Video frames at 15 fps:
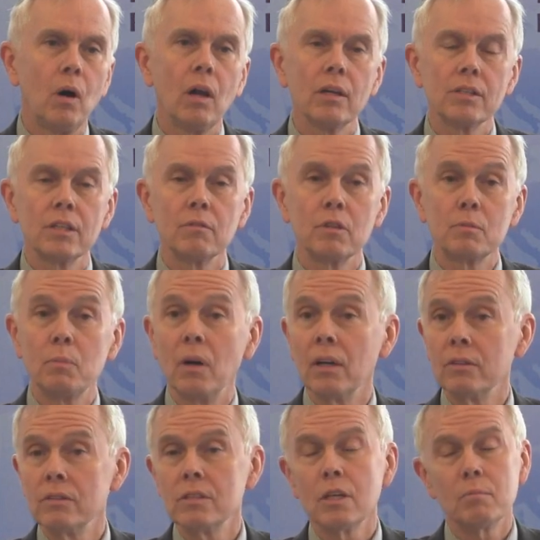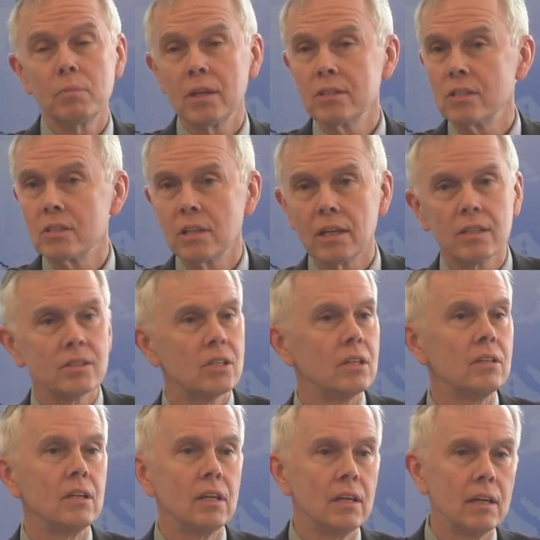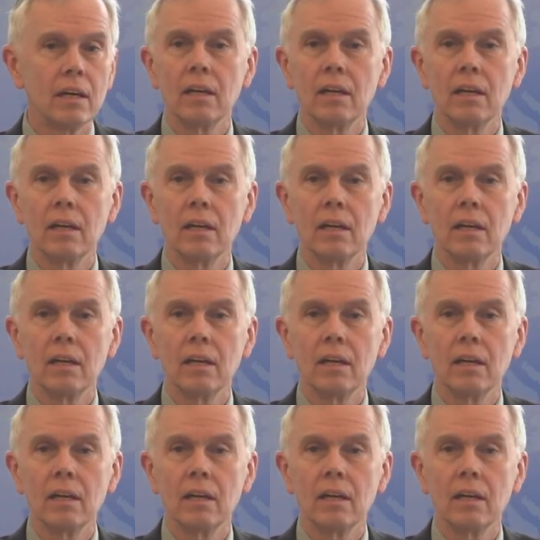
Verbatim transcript: policy responses that places like Sydney